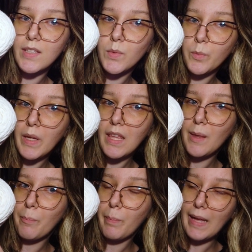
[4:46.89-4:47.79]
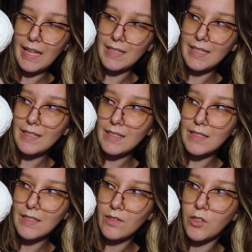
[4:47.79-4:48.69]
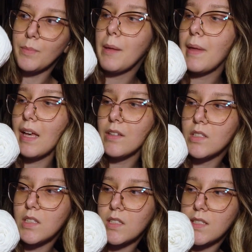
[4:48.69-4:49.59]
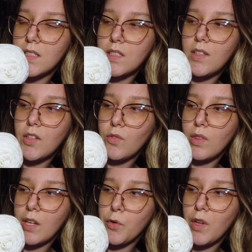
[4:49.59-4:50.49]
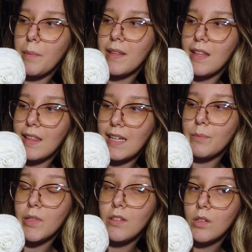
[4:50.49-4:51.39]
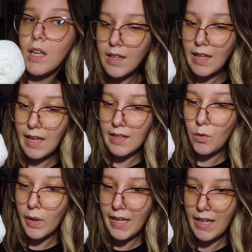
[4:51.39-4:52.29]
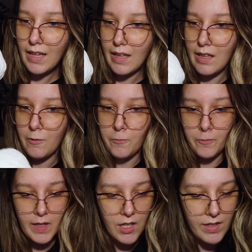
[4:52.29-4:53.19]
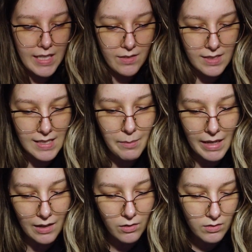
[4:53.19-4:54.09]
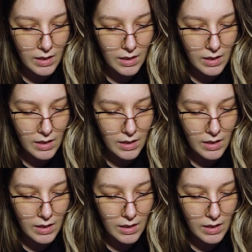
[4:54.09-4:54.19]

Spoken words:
this would be the palette or maybe I'll just do the cream and the light blue. In any way, I'll figure it out somehow,